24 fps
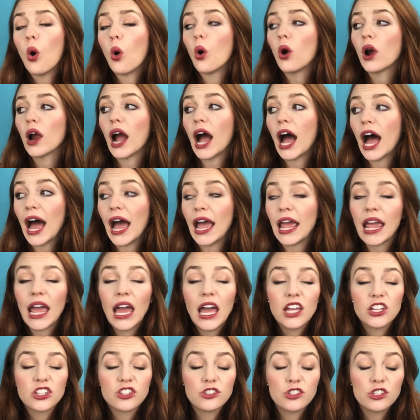or I
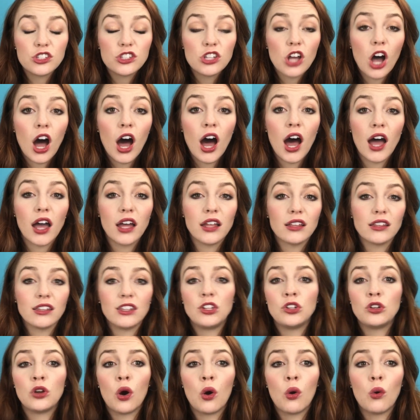saw,
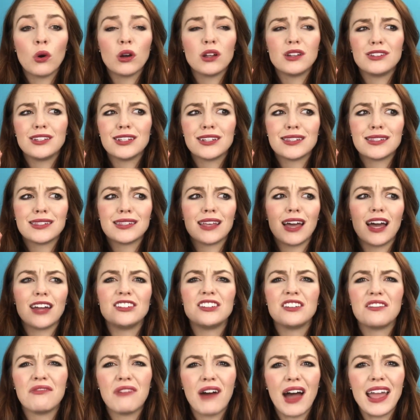you know, just a
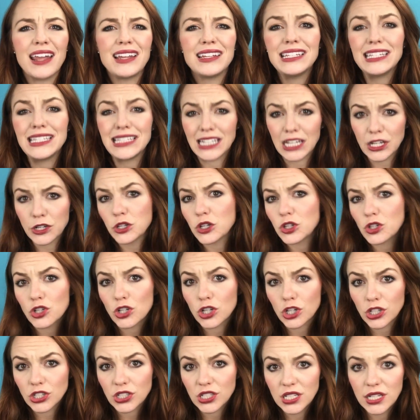divine
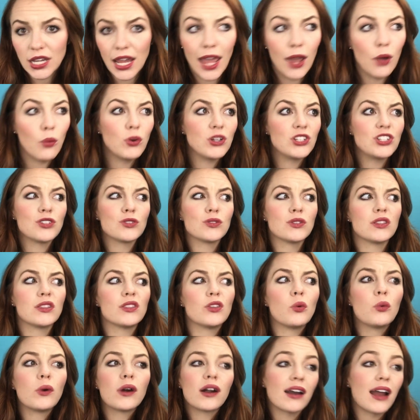signature today, which is
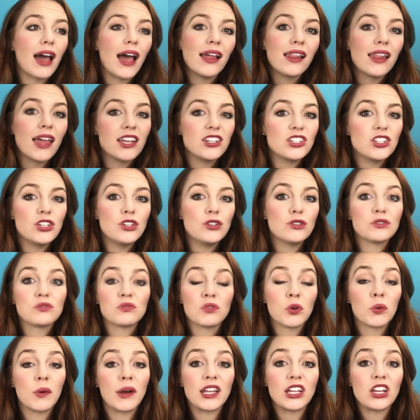the word I like to use
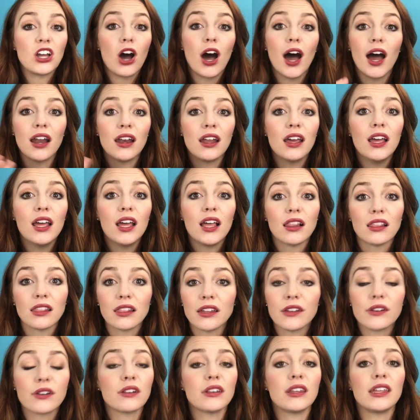for when God
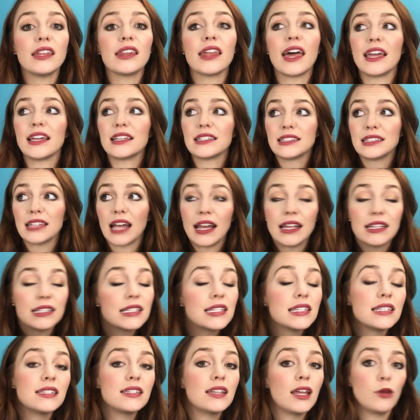literally like signs
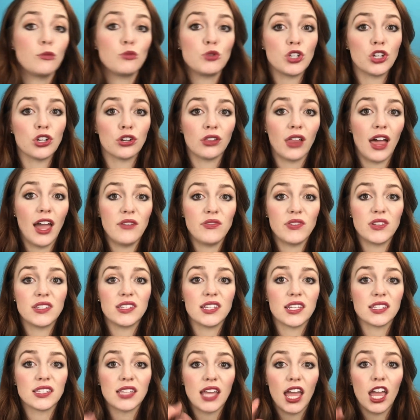his name to your life and
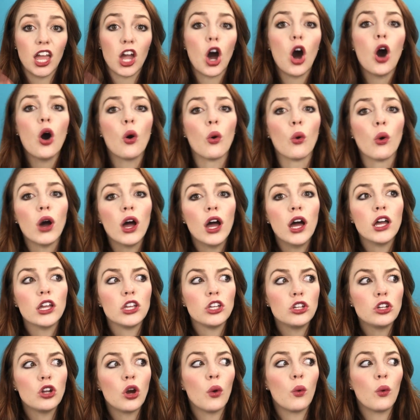says like, oh,
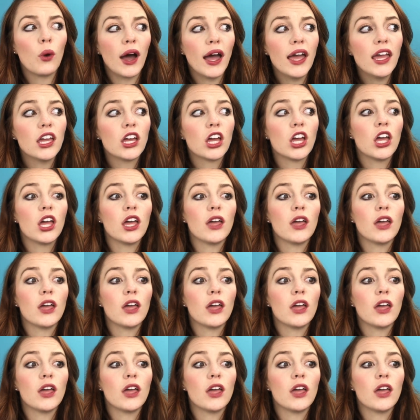you know what?